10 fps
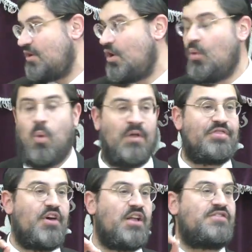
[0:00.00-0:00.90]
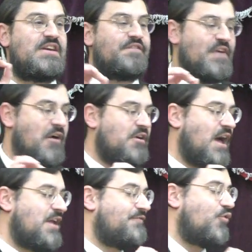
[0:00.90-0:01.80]
113
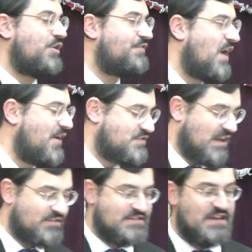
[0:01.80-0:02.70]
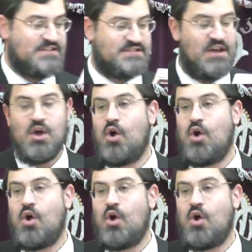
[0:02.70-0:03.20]
Fahrenheit, 45 Celsius.